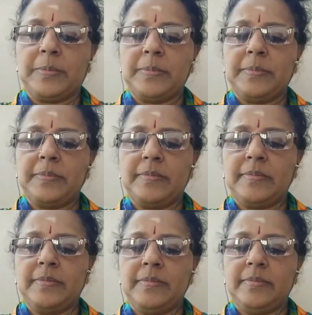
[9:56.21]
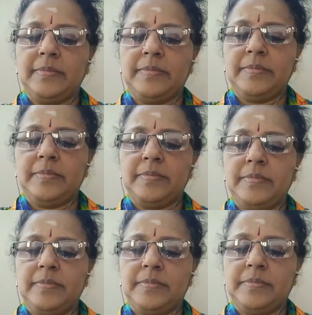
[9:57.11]

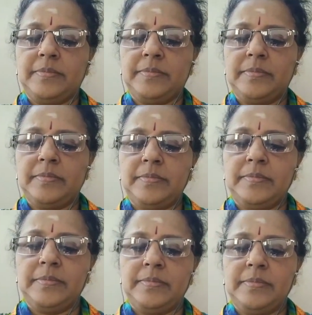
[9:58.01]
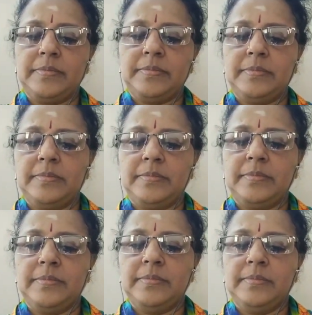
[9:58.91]

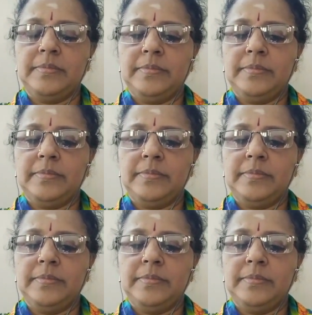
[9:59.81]
Nobody speaks.